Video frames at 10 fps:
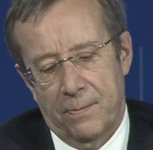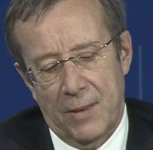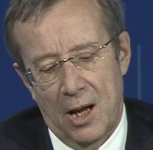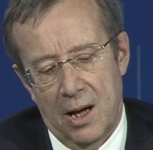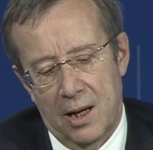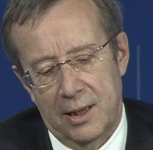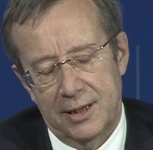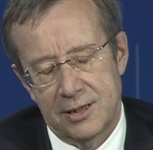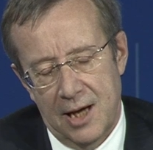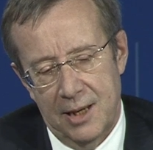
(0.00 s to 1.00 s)

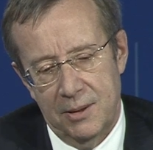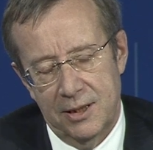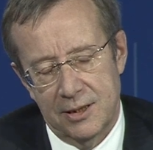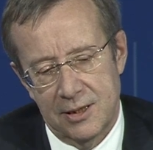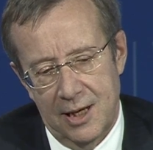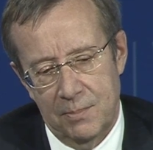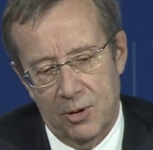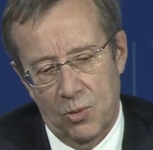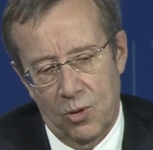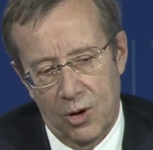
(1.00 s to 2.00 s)
the
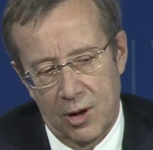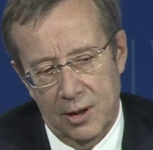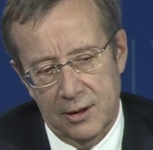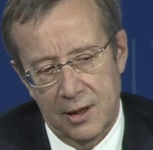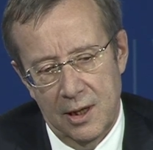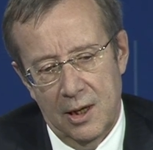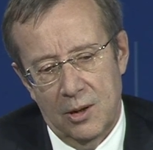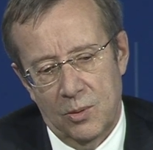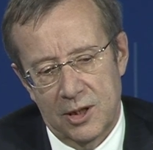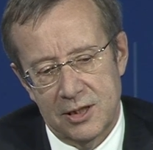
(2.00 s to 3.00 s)
cyber world,
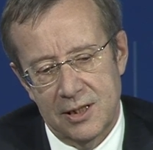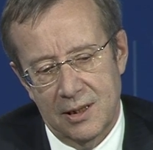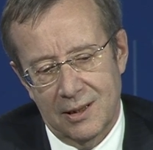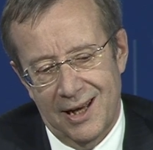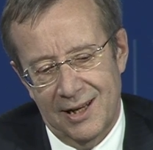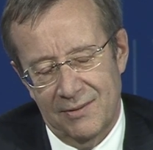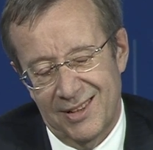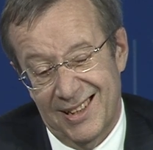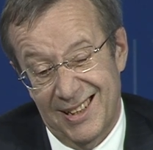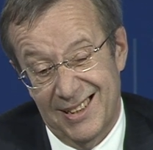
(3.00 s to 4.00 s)
we're still kind of
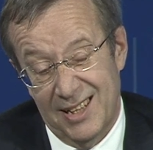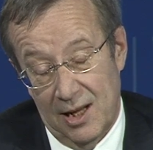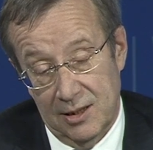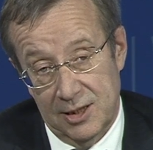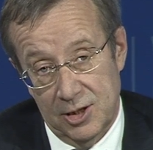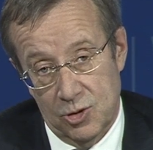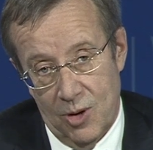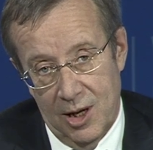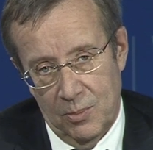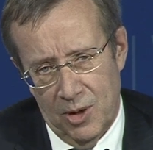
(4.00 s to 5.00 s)
in the intelligence
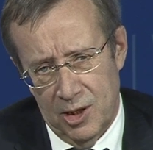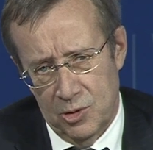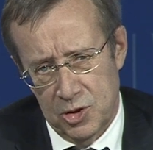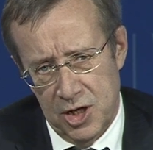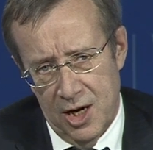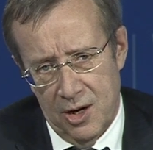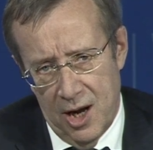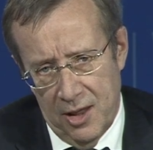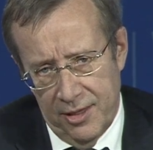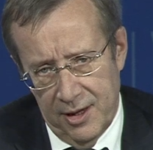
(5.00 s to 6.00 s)
realm where you share
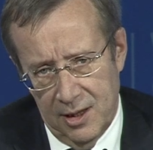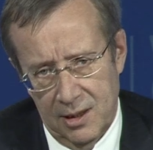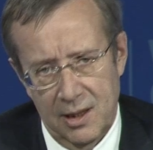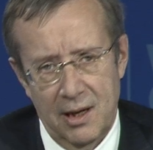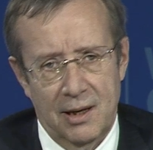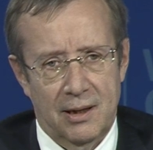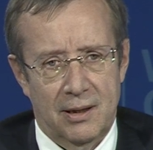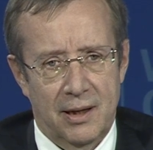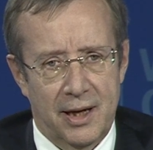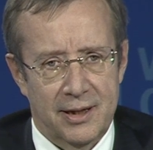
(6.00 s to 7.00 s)
nothing.
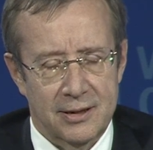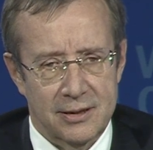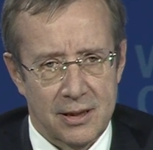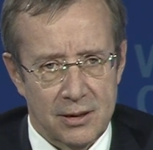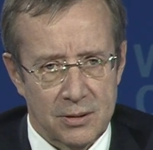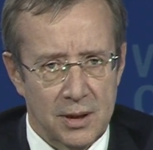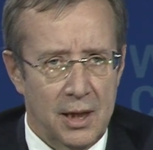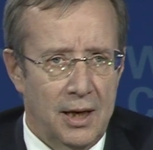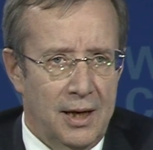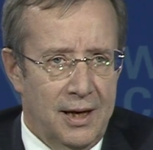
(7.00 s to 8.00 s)
And so
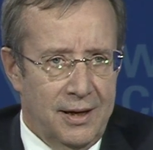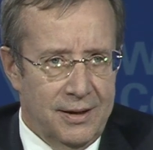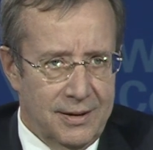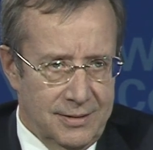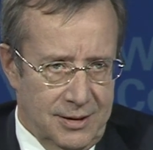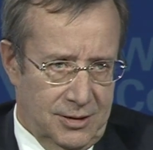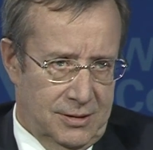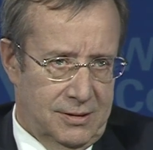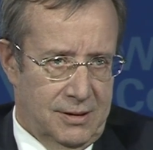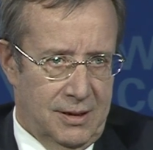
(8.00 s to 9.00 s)

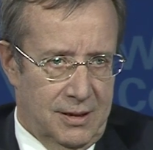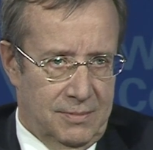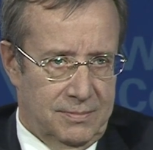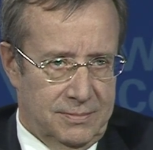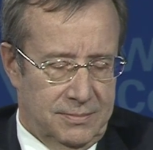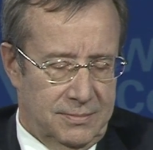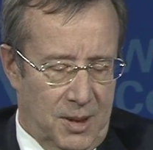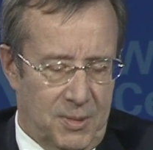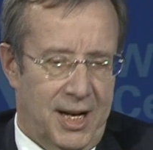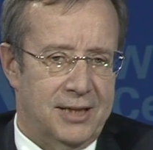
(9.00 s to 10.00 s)
there's I
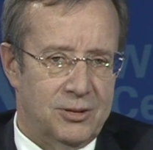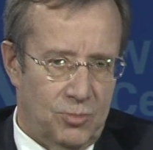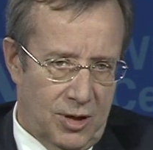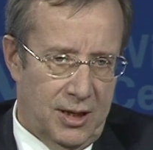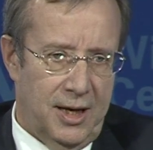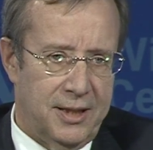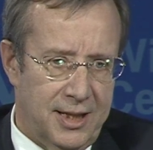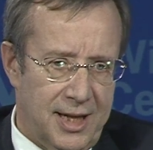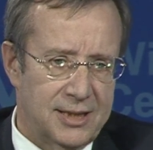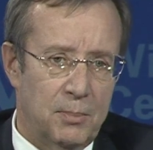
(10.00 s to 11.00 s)
mean, that's one of, I think
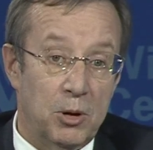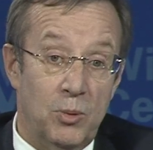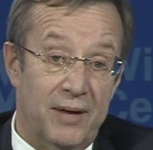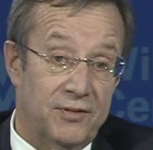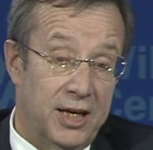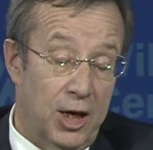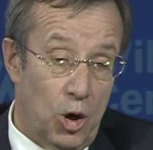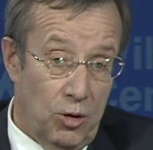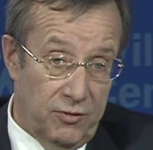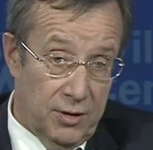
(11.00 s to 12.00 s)
that's something we have to get
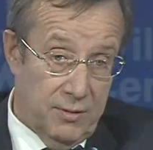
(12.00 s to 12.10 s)
over,